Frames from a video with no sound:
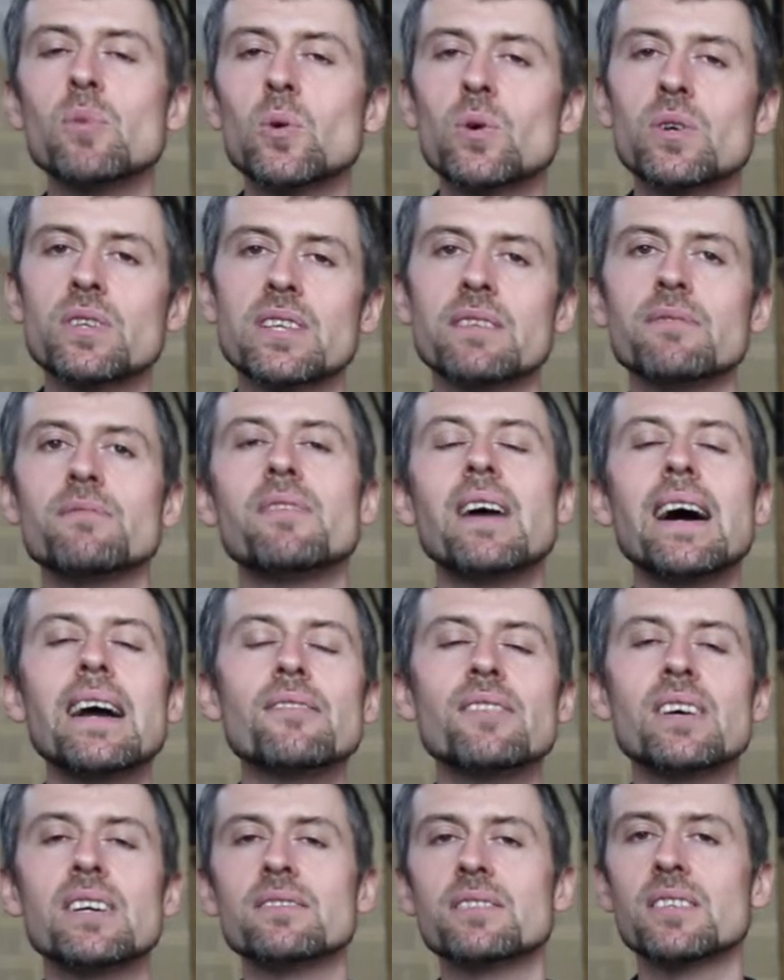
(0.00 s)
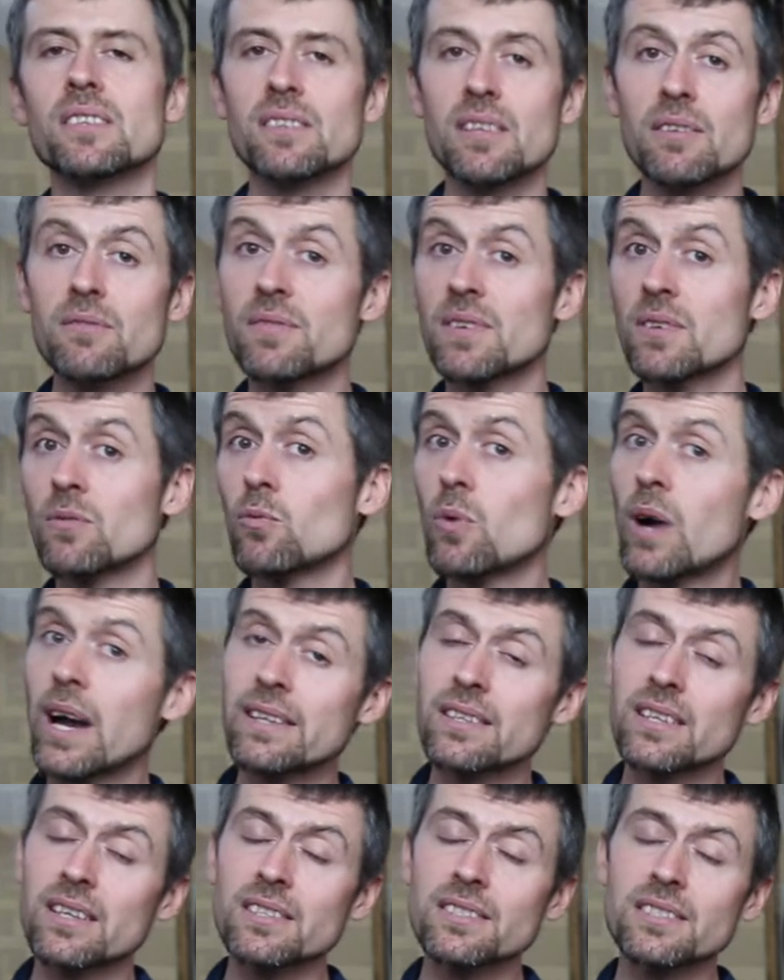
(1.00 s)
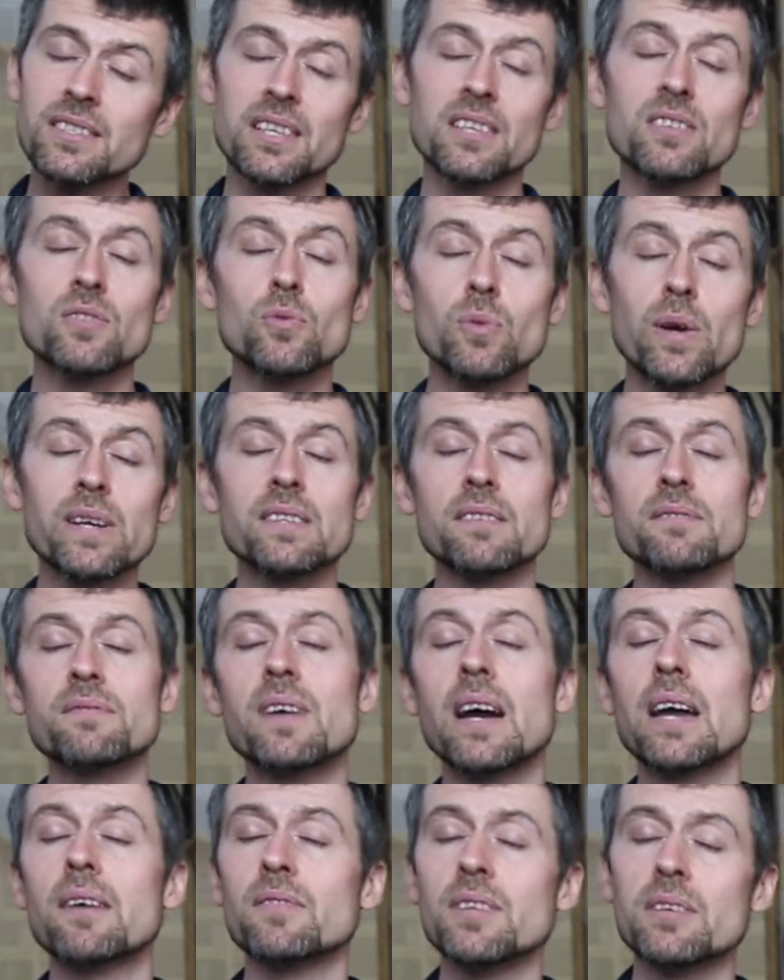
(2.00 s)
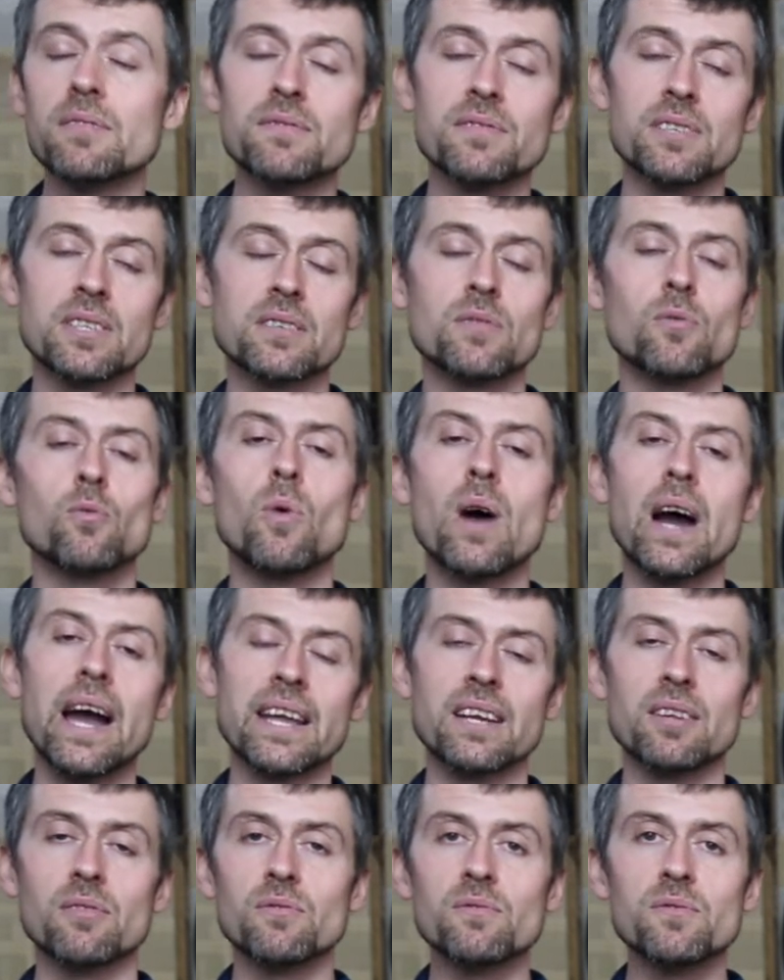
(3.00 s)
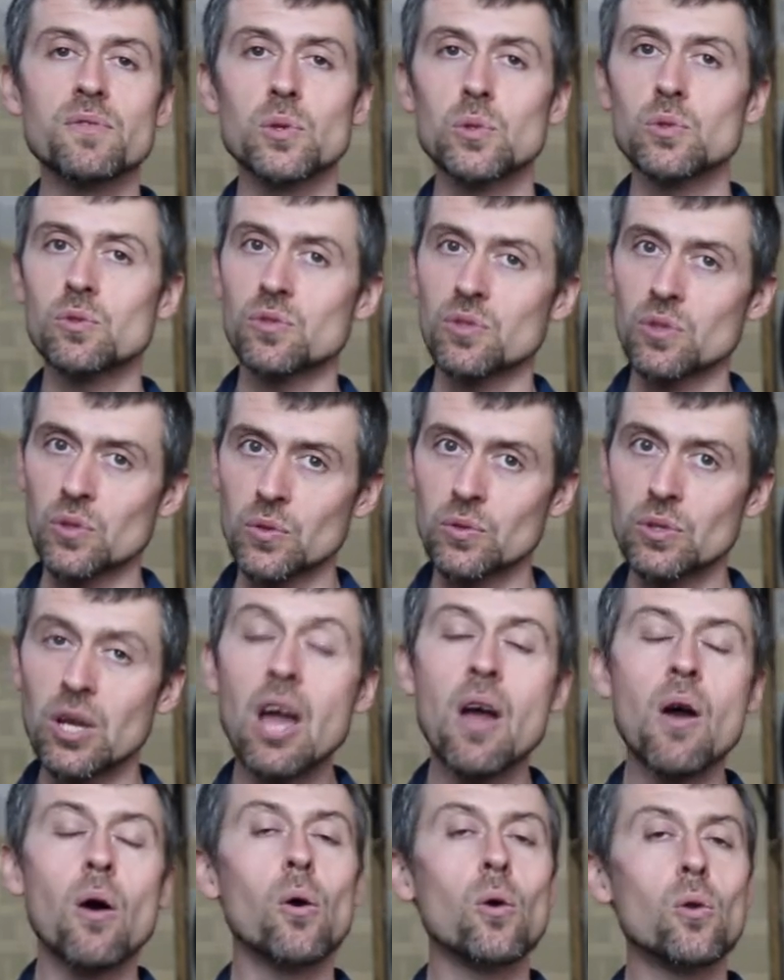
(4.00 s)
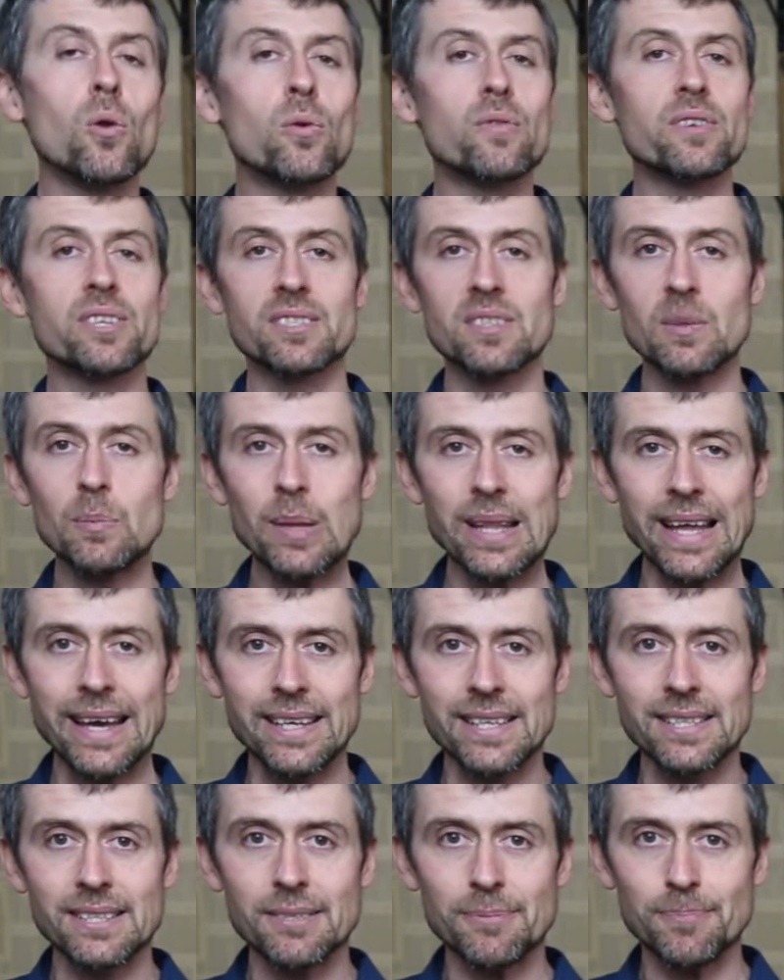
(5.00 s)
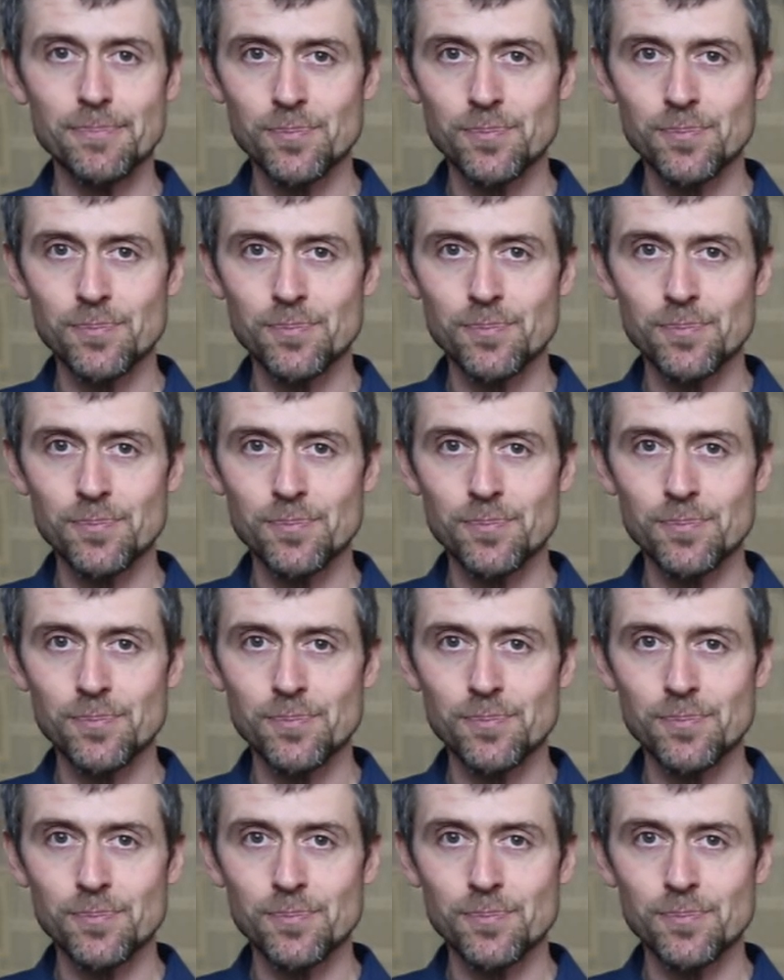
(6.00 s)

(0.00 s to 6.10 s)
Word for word: more than 500 different wineries in 25 different wine and food zones all over the planet